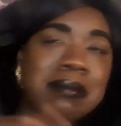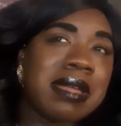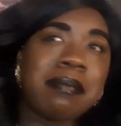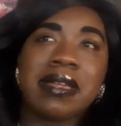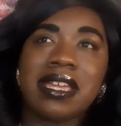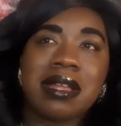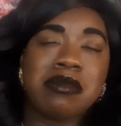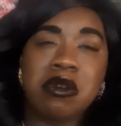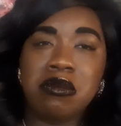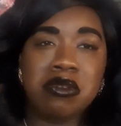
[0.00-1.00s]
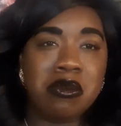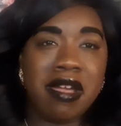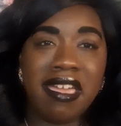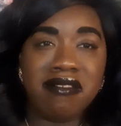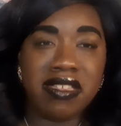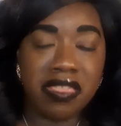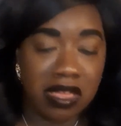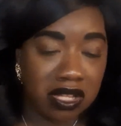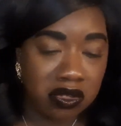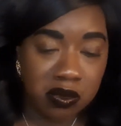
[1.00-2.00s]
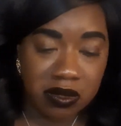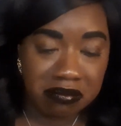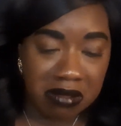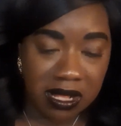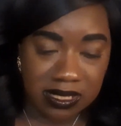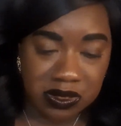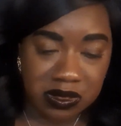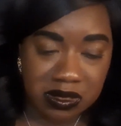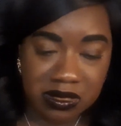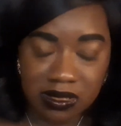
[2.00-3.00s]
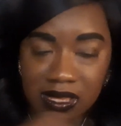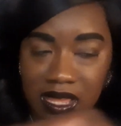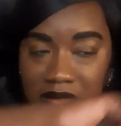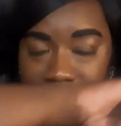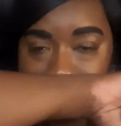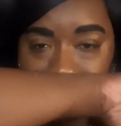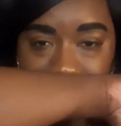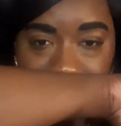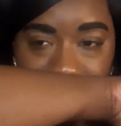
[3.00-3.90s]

I'm not picking up no, no heavy, thick dewy musk at all.